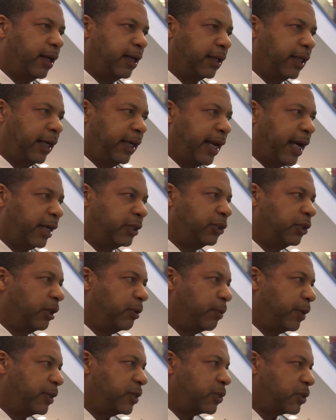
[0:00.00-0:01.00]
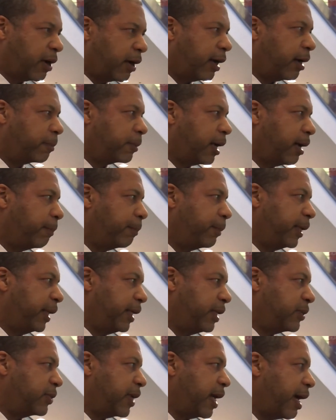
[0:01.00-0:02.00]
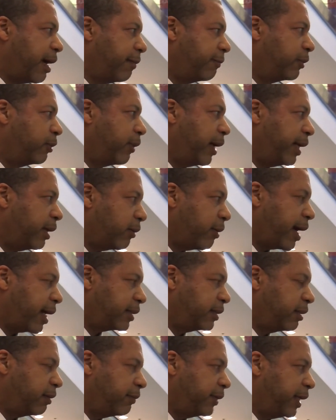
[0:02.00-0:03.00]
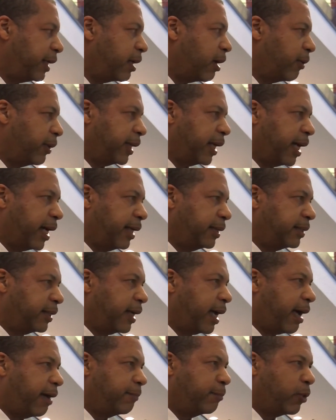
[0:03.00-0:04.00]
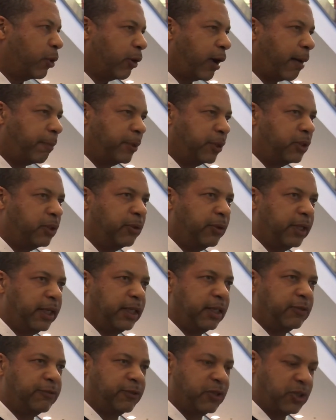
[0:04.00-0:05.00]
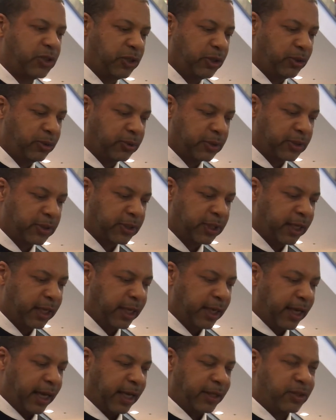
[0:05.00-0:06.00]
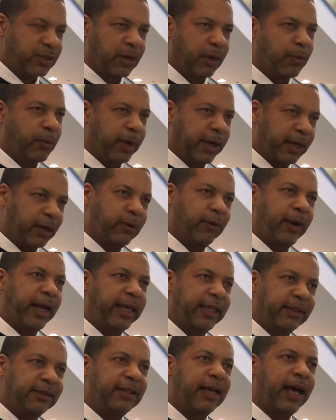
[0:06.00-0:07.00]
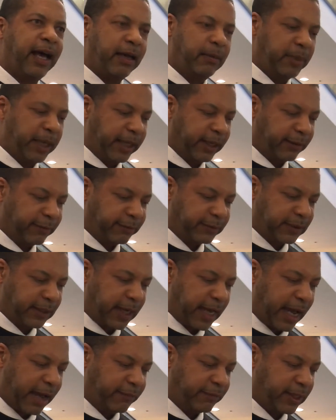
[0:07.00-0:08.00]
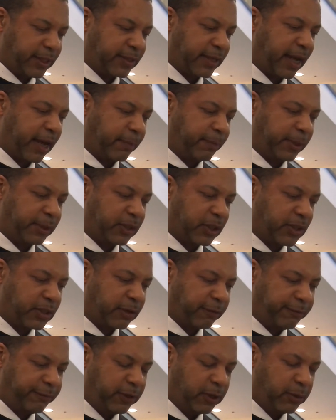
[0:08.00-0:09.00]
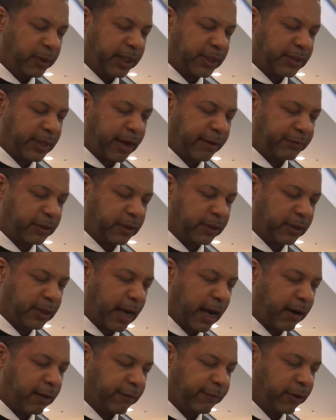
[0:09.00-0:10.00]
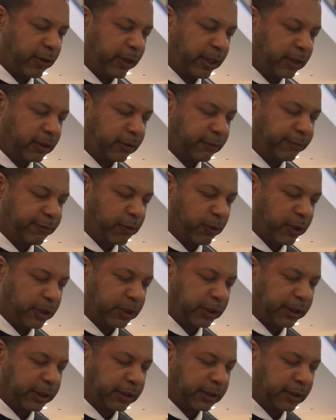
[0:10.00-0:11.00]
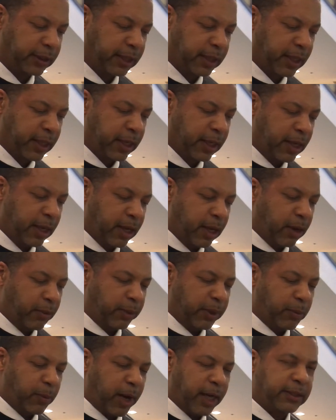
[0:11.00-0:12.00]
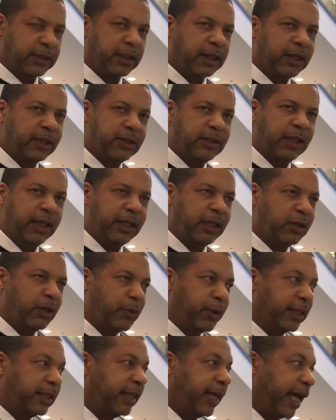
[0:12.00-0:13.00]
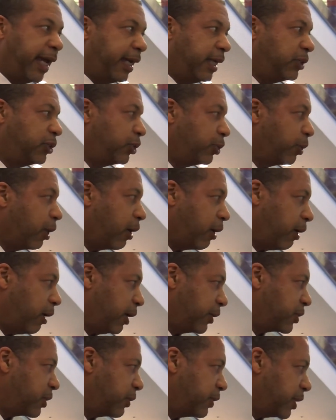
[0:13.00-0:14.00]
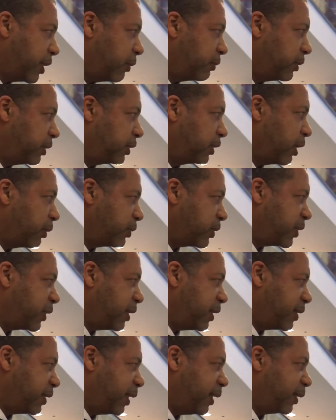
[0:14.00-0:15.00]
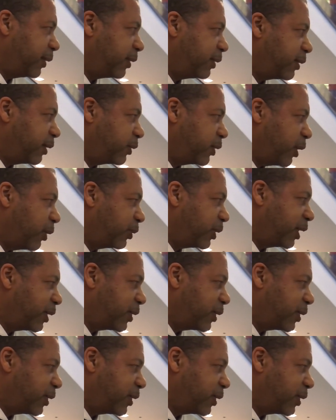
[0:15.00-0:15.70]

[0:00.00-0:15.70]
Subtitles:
connection with startup companies, to have greater activity going on, to have more opportunities for students. And so what a great timing to have this happen just a few weeks after our very good fortune. We want to continue to engage you all, so don't